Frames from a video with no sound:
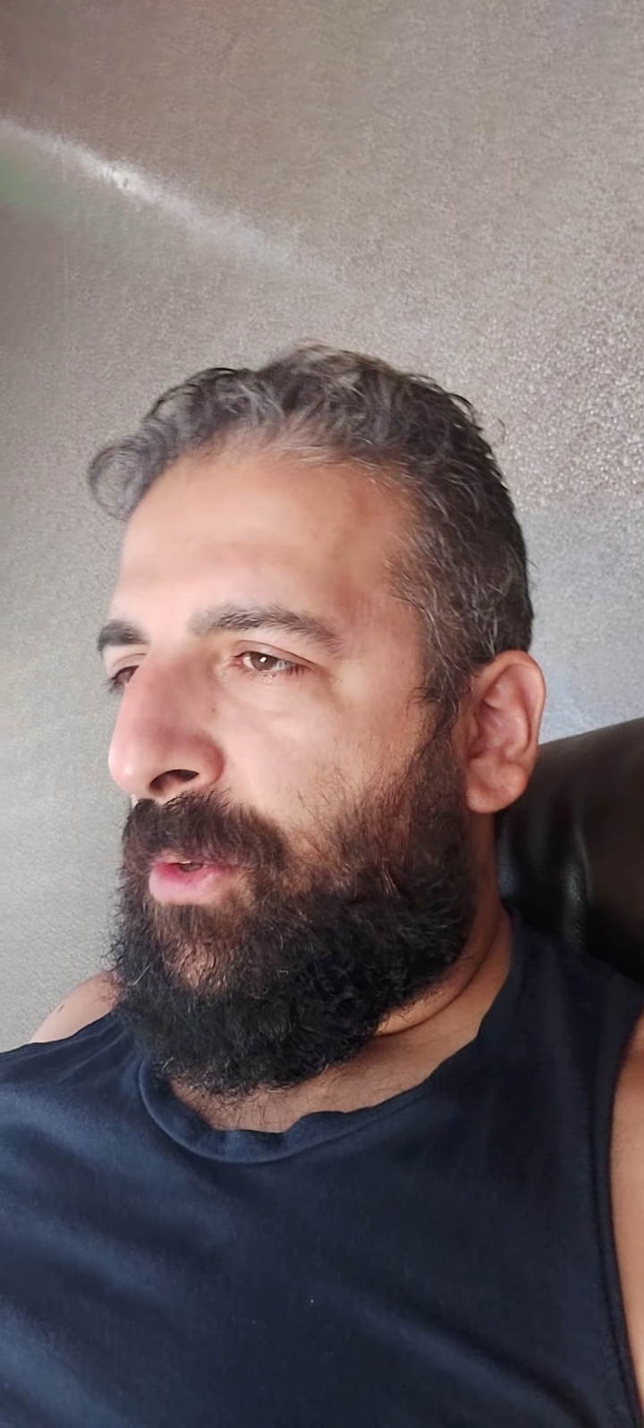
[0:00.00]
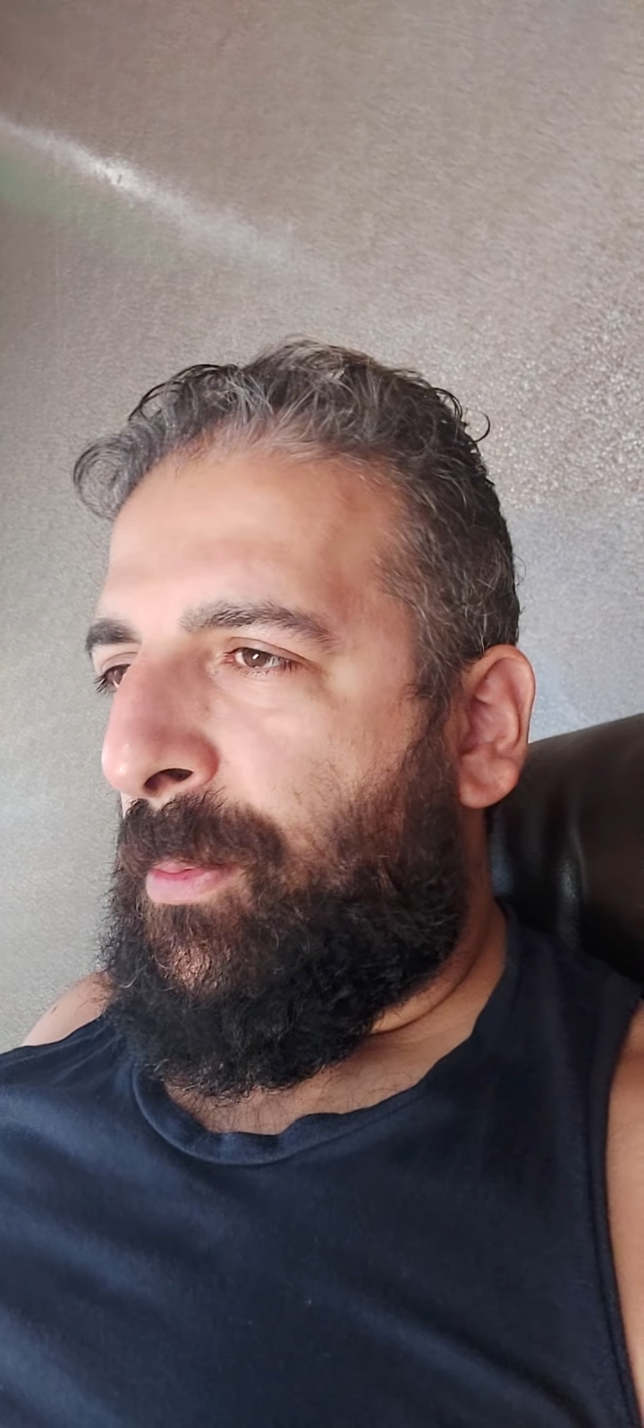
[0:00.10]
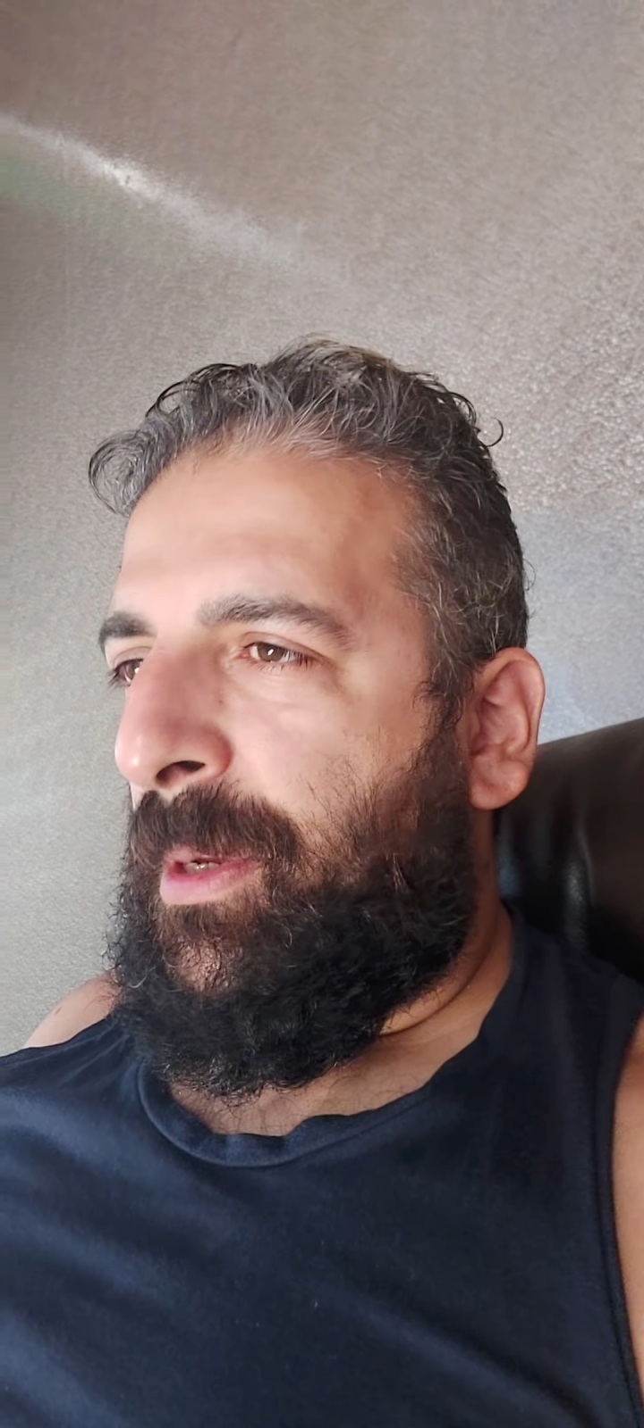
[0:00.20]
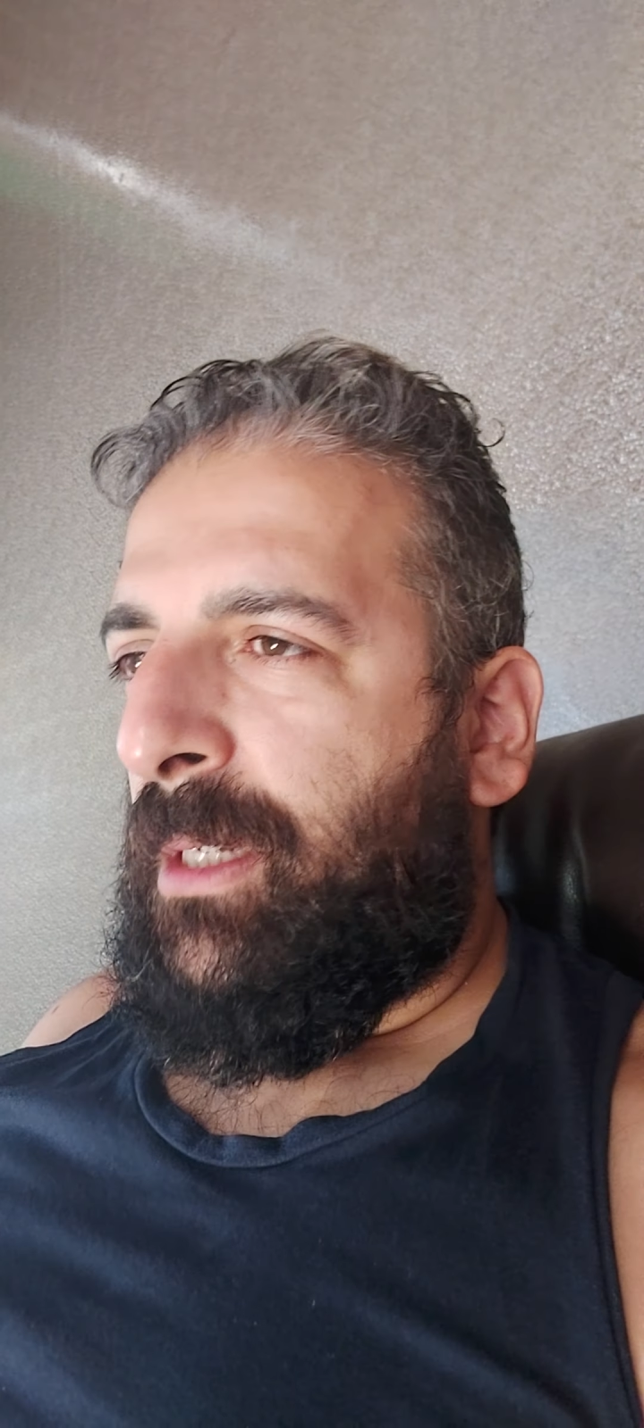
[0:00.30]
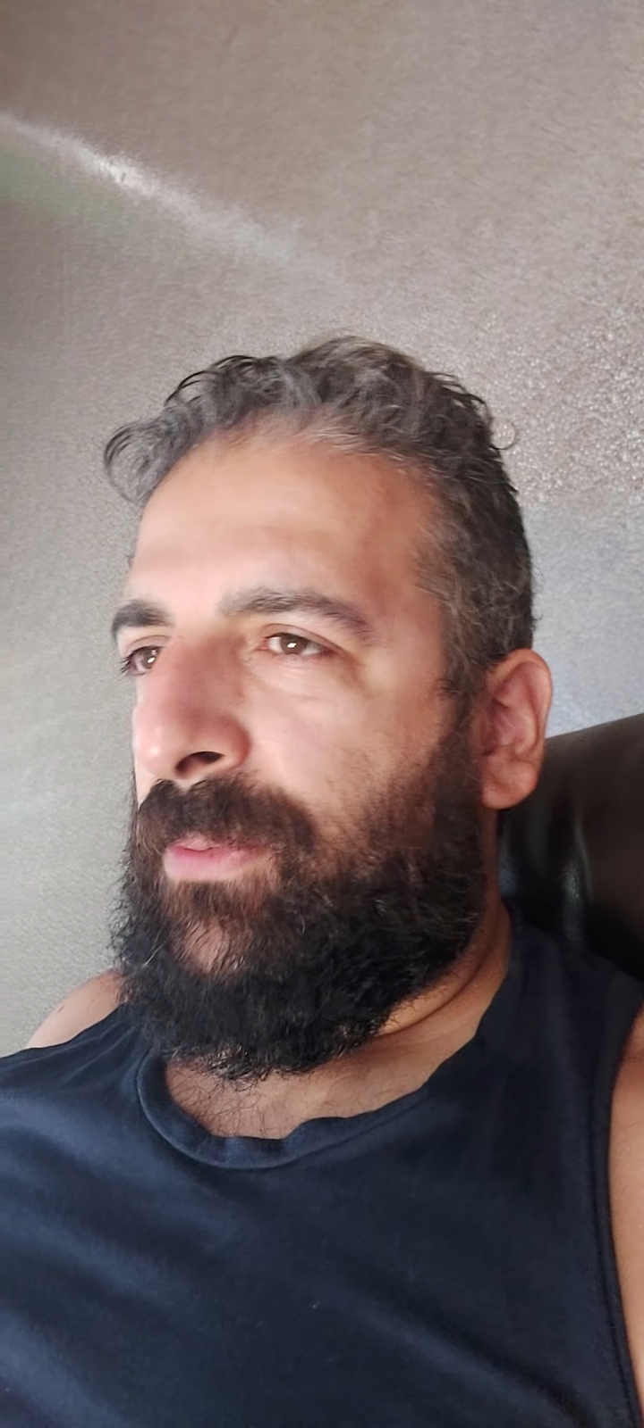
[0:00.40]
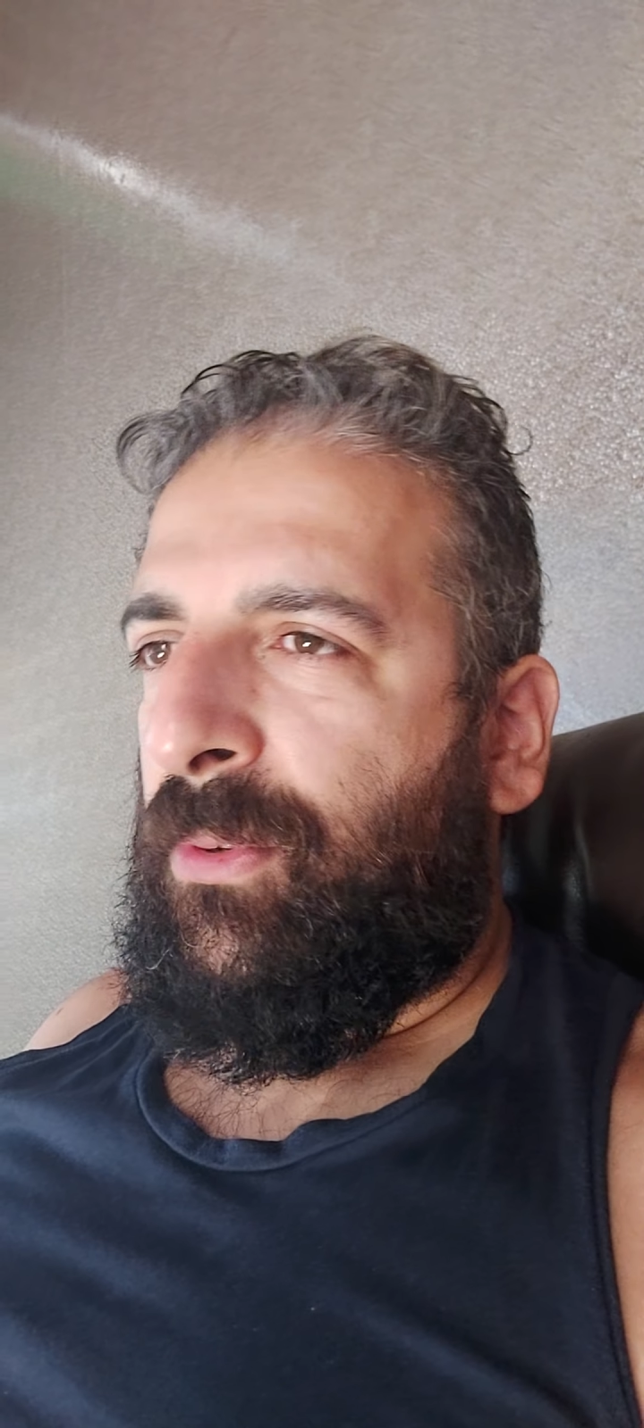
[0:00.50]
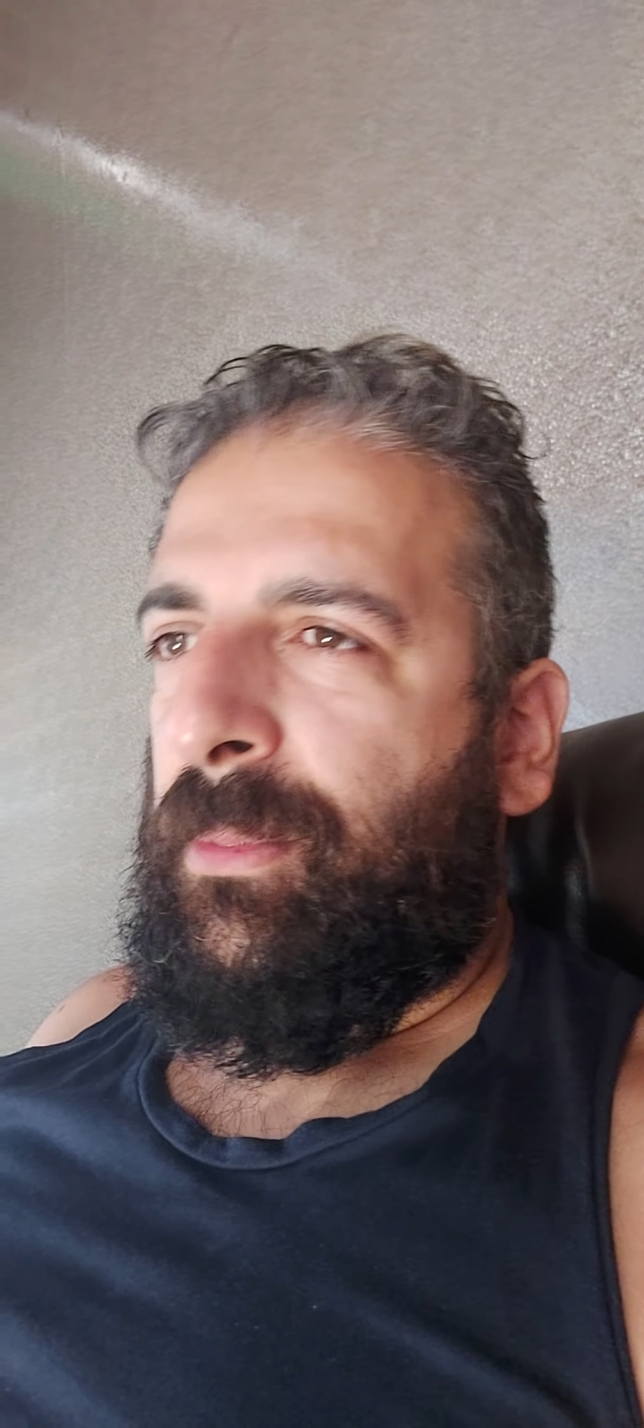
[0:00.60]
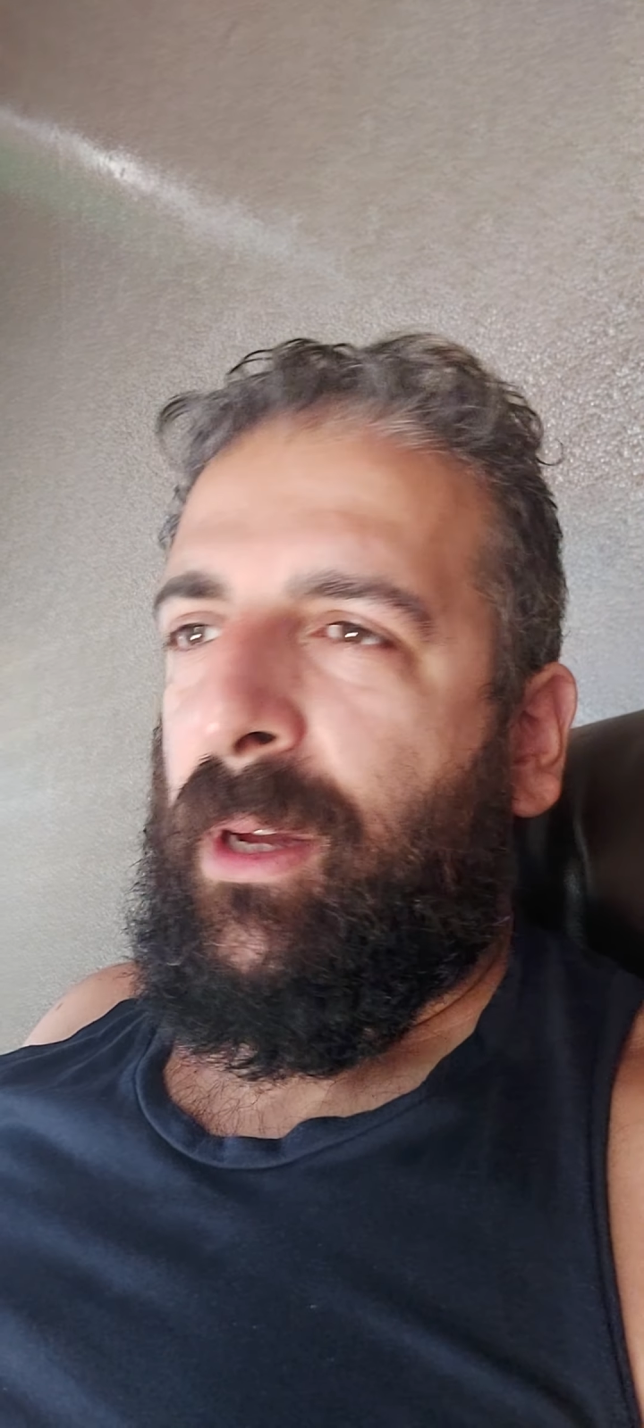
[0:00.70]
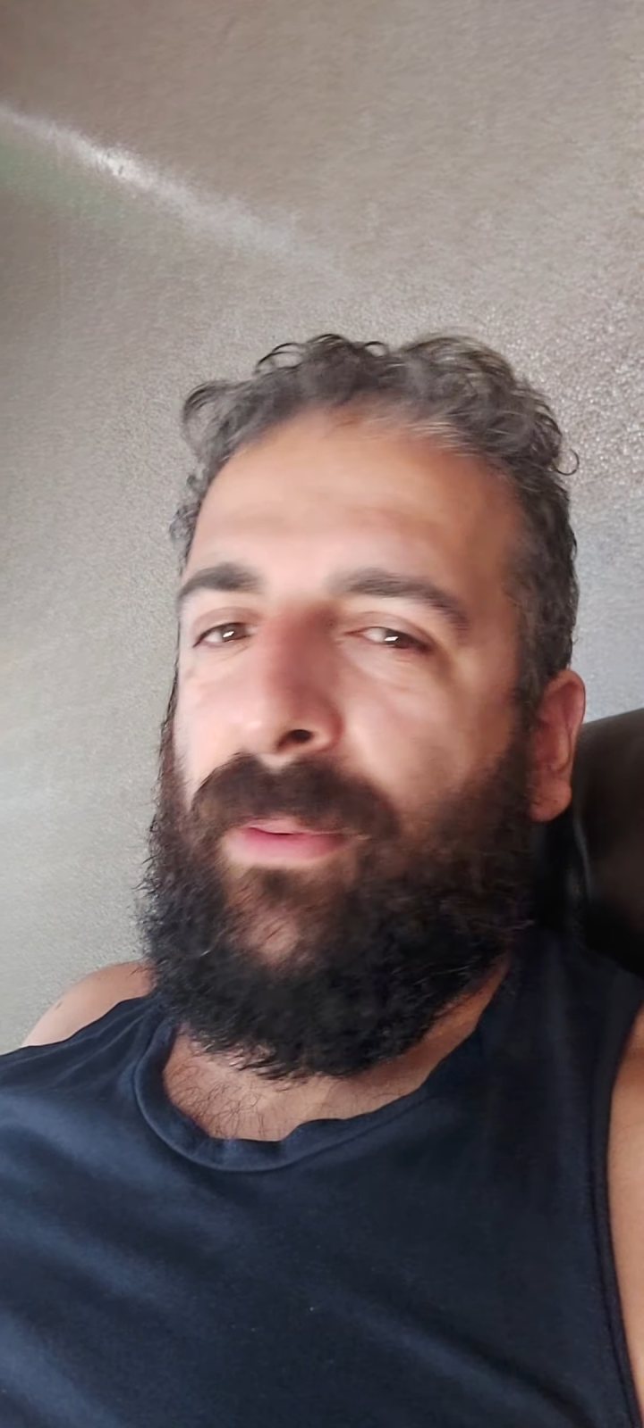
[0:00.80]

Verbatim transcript: to be honest, for me,